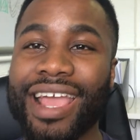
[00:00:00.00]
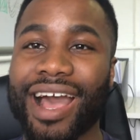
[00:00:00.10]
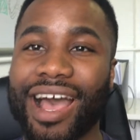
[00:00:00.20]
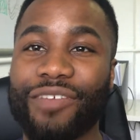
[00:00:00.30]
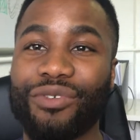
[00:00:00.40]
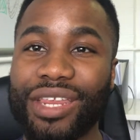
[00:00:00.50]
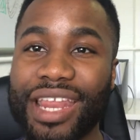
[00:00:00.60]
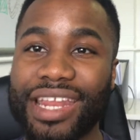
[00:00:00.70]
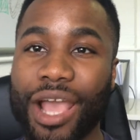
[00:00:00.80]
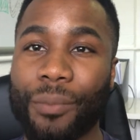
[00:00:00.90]
Uh, if you need
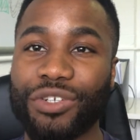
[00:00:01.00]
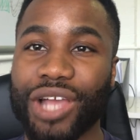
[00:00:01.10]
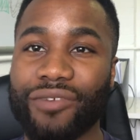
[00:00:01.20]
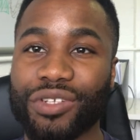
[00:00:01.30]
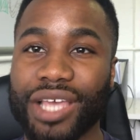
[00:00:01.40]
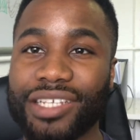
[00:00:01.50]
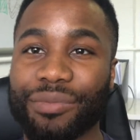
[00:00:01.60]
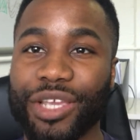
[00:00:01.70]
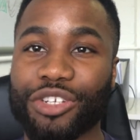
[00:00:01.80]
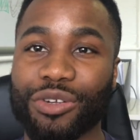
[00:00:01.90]
any help with your advertising,
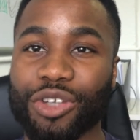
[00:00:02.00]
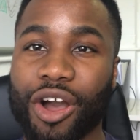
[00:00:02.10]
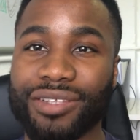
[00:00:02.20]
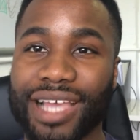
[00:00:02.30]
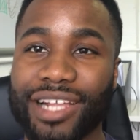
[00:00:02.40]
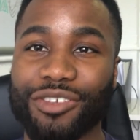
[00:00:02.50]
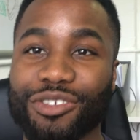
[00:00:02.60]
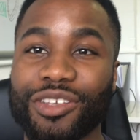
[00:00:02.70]
make sure to contact us.